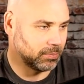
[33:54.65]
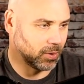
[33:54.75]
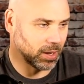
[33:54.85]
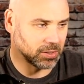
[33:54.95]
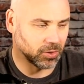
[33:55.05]

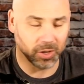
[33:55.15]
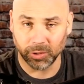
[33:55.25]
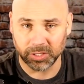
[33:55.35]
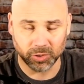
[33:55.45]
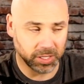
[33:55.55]
Okay, so all
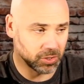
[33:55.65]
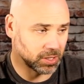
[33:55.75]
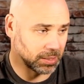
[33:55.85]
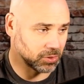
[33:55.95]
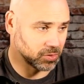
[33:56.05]
these are Eastern
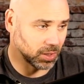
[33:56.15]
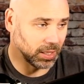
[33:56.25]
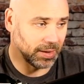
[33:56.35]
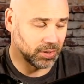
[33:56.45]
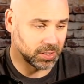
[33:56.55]
time, so it's
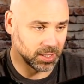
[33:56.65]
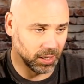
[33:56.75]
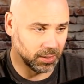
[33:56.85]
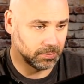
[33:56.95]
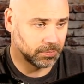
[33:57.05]
11 to
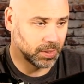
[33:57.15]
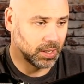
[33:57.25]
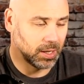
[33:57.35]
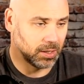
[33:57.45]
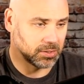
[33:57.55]
10
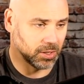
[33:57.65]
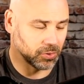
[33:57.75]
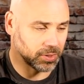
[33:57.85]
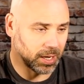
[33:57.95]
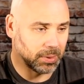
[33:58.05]
Central
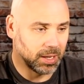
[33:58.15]
time.